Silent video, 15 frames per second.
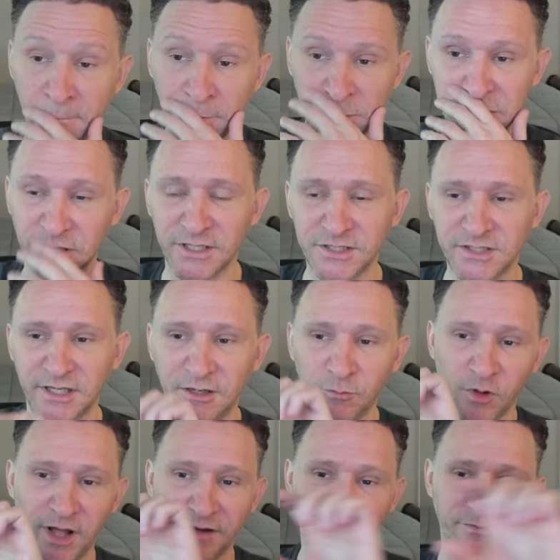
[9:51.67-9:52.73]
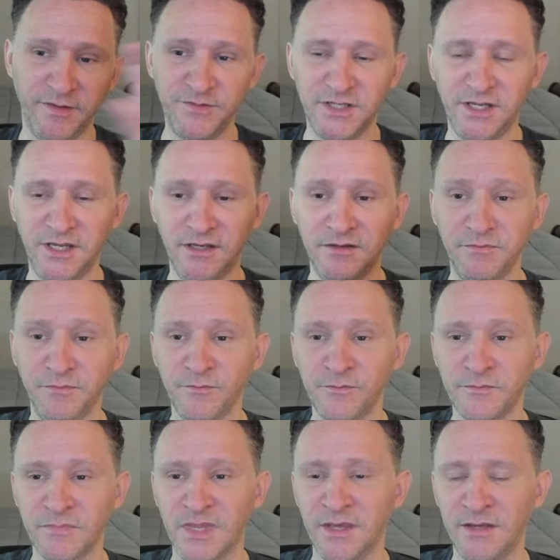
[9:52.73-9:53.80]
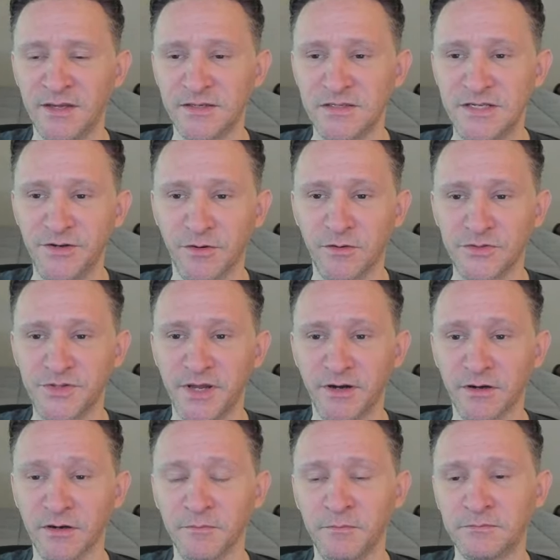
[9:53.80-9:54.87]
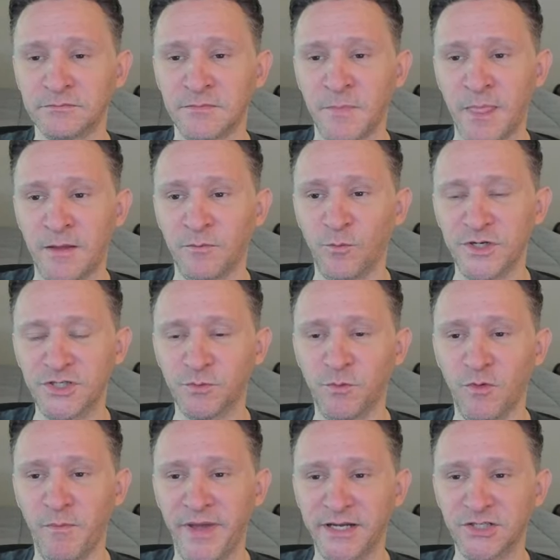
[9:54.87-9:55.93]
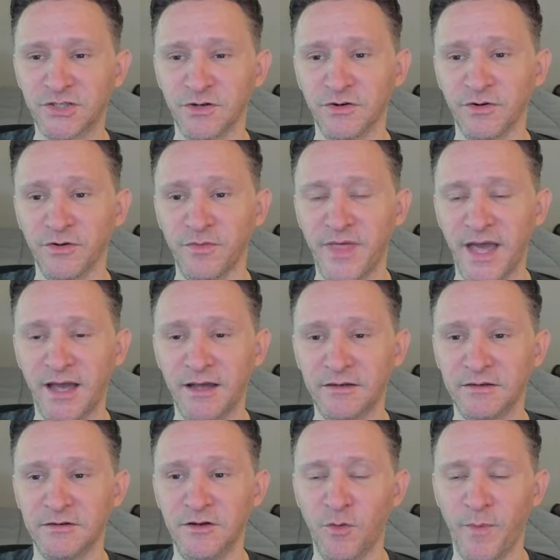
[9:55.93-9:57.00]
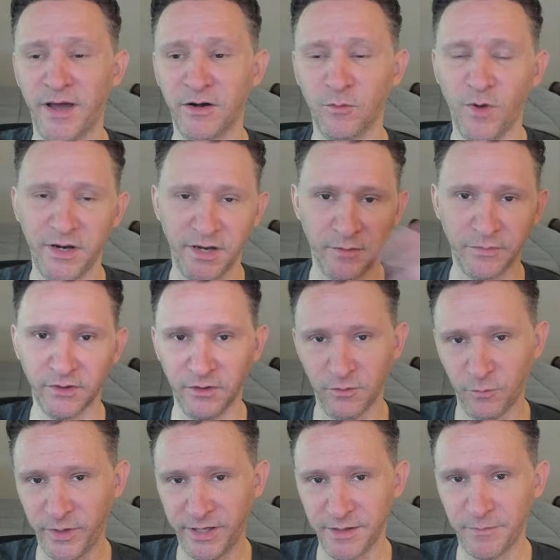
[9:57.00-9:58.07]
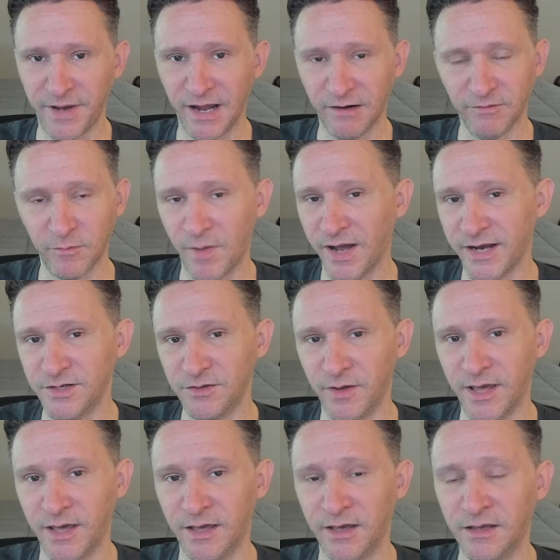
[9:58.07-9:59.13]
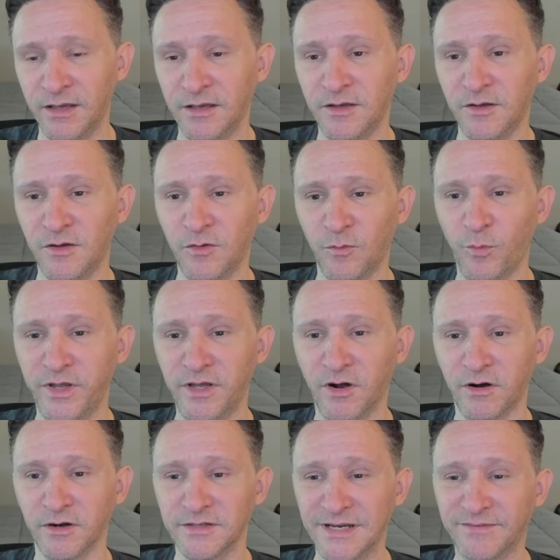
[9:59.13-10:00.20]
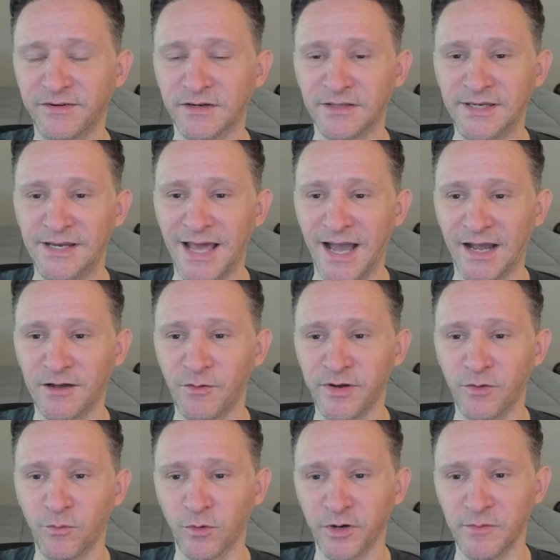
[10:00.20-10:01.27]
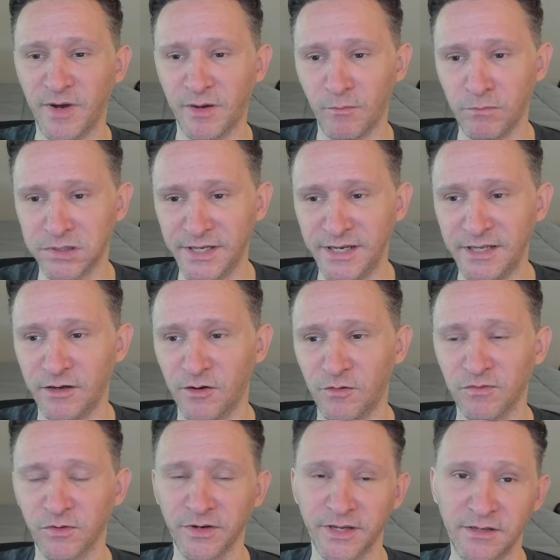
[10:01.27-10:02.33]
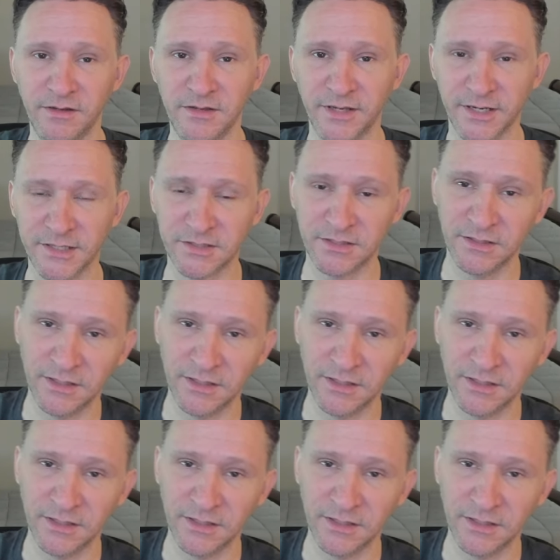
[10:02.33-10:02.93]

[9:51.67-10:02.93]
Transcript: So let's say we'll have 15 zeros there. which will make sure that no matter what number we get back from I to A, we are definitely not going to worry about bleeding over into the next